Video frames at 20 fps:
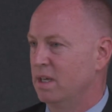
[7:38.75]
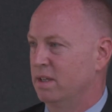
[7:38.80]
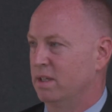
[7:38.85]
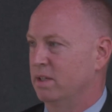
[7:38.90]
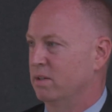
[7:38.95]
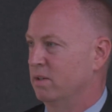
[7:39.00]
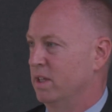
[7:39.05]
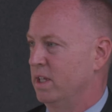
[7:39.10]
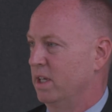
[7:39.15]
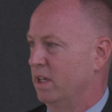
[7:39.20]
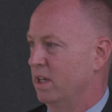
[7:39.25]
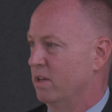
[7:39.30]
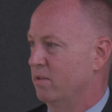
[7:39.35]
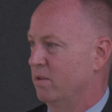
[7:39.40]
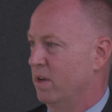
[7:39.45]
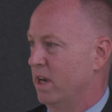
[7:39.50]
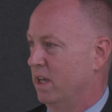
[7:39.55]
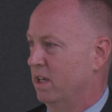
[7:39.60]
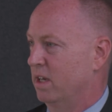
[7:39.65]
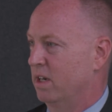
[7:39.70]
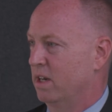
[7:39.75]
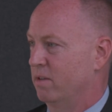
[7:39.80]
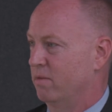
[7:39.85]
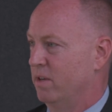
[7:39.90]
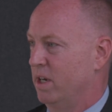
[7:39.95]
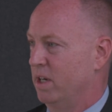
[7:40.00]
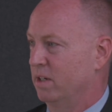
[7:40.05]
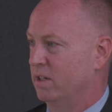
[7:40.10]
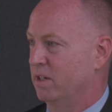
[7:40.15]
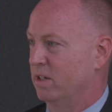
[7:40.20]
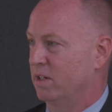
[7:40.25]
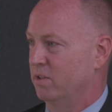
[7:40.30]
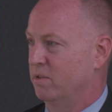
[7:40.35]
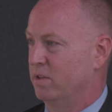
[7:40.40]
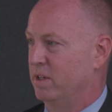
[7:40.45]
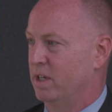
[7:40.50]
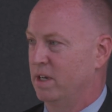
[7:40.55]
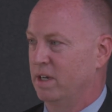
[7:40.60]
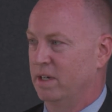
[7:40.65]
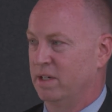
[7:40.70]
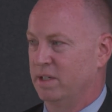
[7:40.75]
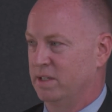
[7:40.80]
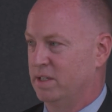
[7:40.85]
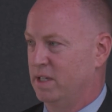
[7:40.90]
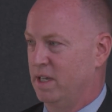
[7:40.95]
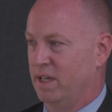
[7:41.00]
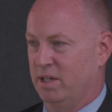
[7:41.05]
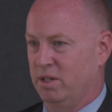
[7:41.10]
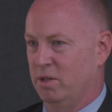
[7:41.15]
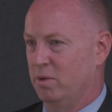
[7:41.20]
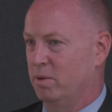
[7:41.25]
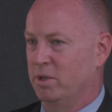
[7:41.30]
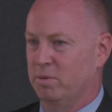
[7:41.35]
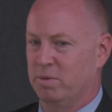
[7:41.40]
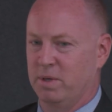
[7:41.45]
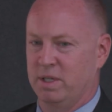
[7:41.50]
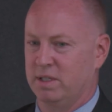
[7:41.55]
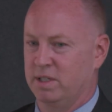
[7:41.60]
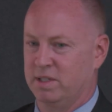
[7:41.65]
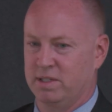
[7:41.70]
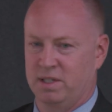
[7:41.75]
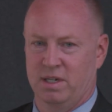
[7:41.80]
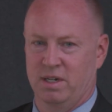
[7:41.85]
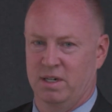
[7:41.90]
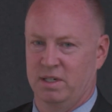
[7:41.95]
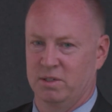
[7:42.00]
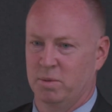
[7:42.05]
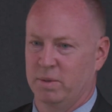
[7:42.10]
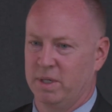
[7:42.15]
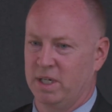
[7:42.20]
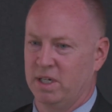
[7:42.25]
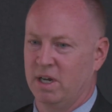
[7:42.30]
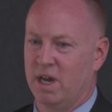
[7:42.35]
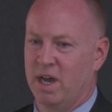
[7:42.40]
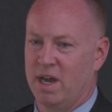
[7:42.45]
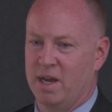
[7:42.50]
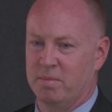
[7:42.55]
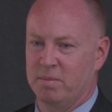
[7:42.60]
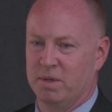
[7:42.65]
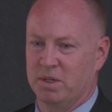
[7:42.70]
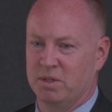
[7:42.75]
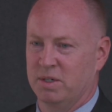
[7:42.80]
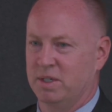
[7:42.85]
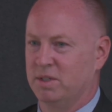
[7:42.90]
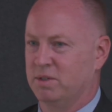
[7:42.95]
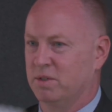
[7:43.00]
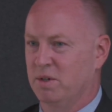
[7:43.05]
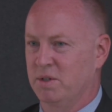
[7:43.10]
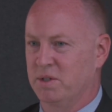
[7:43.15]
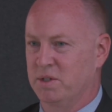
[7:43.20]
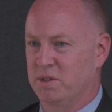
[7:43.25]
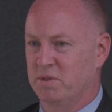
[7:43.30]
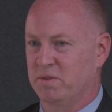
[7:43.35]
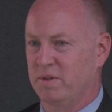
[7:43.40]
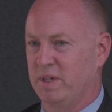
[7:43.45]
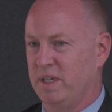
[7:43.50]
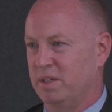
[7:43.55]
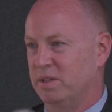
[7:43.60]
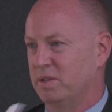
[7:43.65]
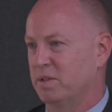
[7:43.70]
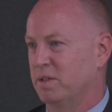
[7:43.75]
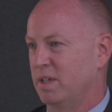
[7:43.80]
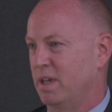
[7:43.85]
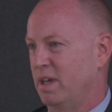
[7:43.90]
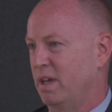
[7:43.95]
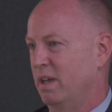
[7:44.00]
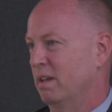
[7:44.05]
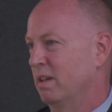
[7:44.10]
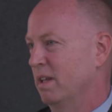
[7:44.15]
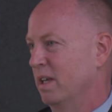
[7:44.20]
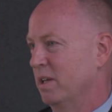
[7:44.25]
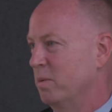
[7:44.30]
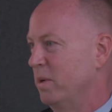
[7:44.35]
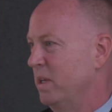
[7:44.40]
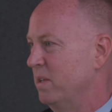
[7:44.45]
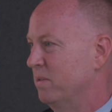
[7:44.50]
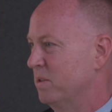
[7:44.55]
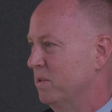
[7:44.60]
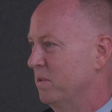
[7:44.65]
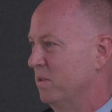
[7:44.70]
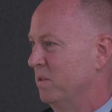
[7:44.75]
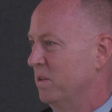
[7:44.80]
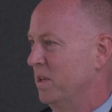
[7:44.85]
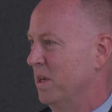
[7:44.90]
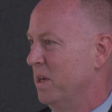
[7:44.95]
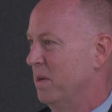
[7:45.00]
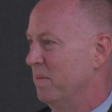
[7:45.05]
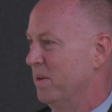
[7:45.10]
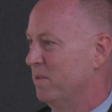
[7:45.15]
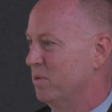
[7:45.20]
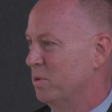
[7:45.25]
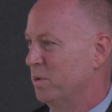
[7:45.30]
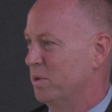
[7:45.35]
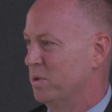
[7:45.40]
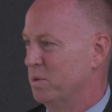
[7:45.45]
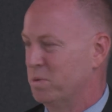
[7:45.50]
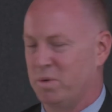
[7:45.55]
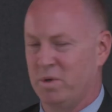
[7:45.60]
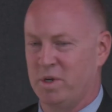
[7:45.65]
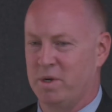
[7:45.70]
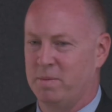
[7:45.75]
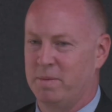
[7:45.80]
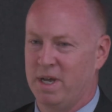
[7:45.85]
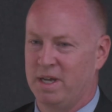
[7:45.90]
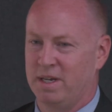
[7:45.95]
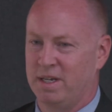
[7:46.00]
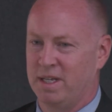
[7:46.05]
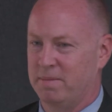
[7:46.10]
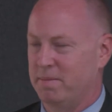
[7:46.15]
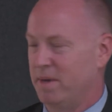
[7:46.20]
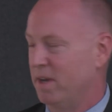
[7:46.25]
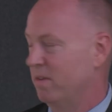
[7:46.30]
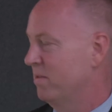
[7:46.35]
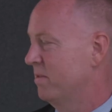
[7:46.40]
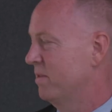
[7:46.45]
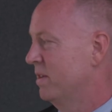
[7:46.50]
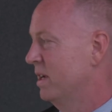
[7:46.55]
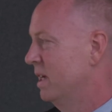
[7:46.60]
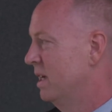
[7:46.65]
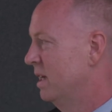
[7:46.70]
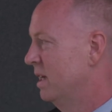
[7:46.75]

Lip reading: the only thing Iraq and Iran could agree on is that no one wanted to sit on 29 because all the screens had like waves through them. Everyone was worried about EMF.